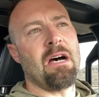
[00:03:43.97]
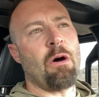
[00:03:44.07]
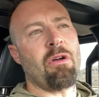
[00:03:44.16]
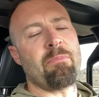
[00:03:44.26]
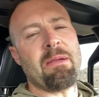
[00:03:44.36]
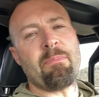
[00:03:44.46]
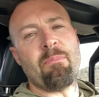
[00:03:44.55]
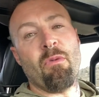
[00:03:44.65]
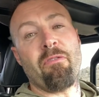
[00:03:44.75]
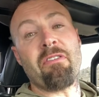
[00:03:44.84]
I want to be
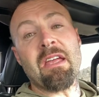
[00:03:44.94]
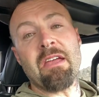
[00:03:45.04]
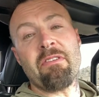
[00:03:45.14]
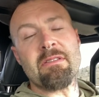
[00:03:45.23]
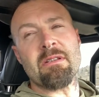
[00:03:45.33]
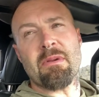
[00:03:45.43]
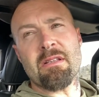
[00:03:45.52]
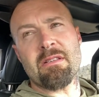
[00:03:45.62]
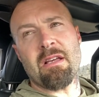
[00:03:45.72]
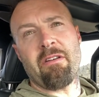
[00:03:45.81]
more forgiving to
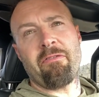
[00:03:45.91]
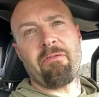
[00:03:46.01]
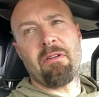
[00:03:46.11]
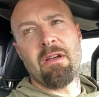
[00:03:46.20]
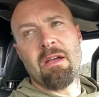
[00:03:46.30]
myself.